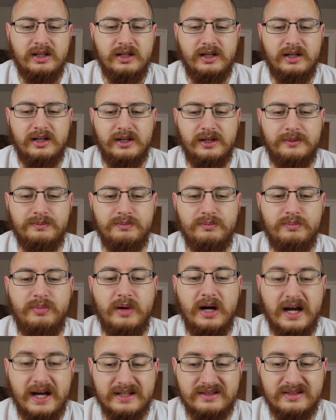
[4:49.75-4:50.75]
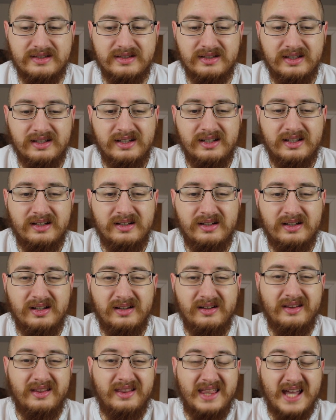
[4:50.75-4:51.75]
Um, but
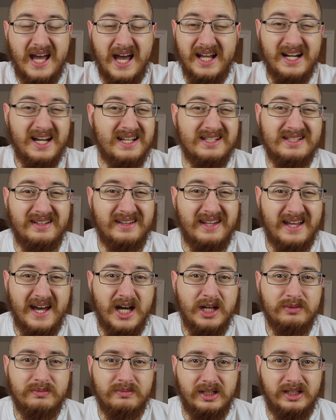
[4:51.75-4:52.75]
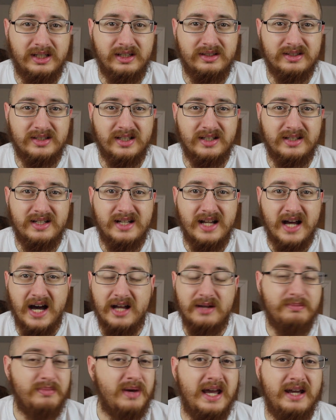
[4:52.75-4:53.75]
that has allowed me to
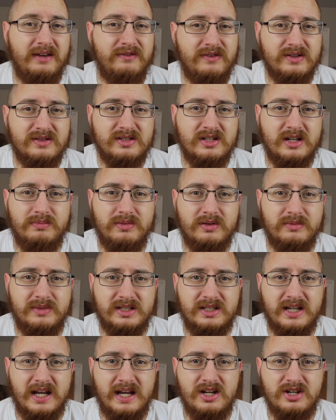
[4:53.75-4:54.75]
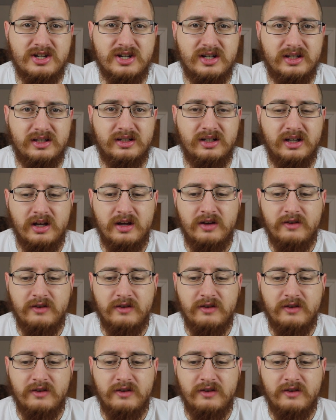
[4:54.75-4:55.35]
not pay for supplementation